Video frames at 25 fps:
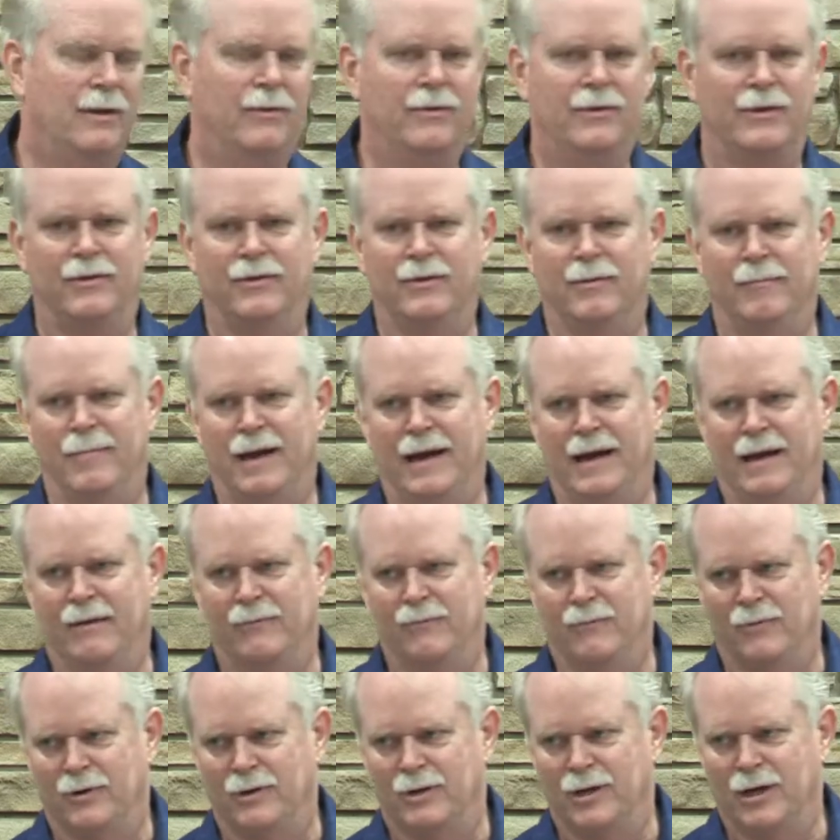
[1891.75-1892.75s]
and then the
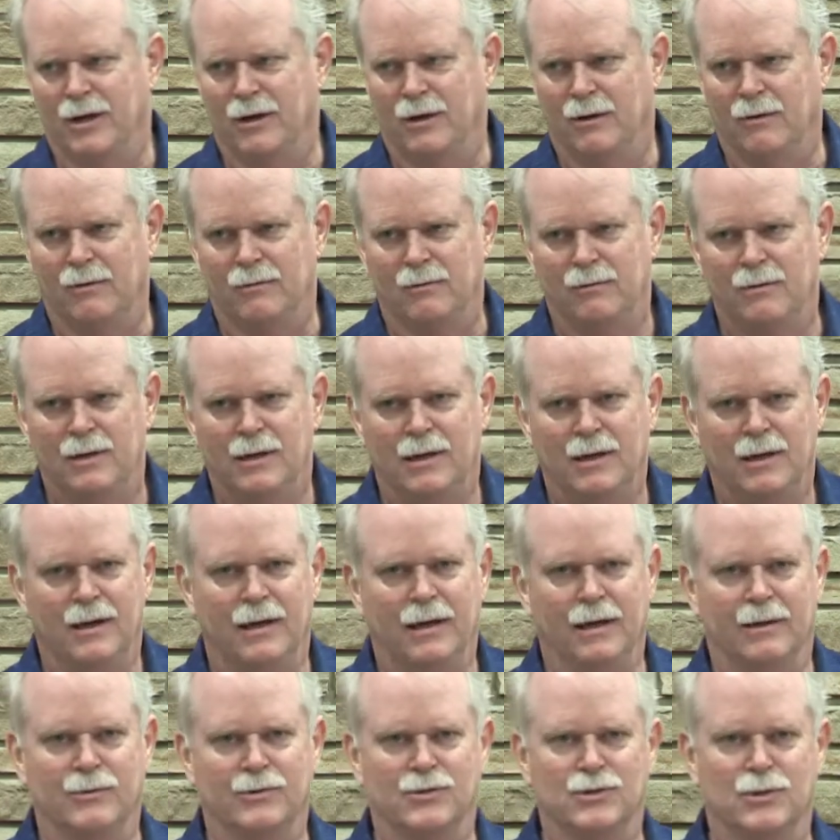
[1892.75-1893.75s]
man would go,
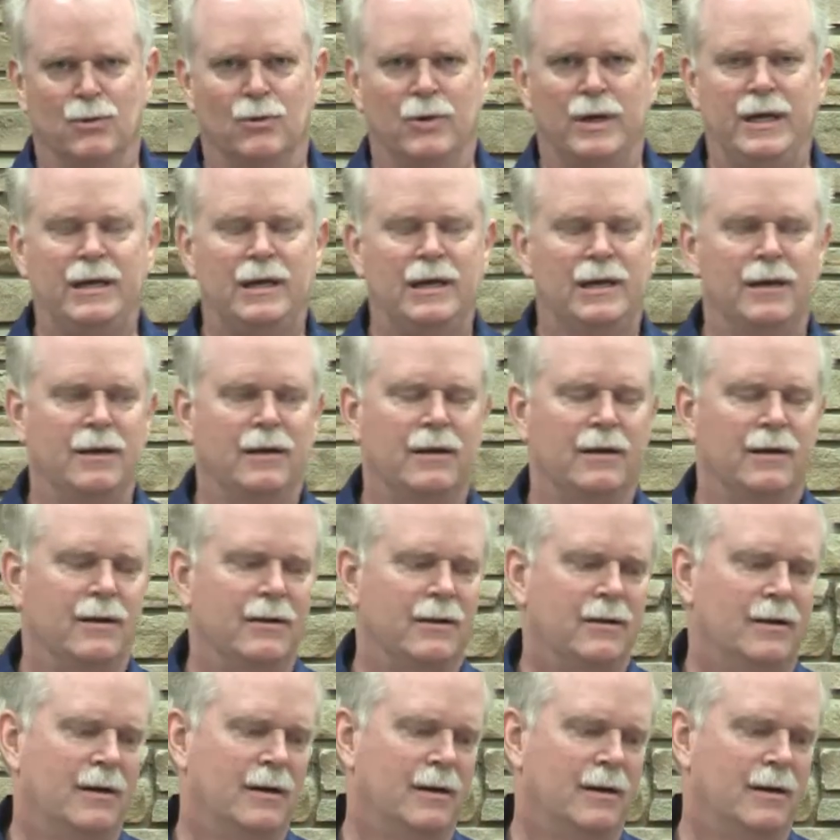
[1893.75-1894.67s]
and it was a weekend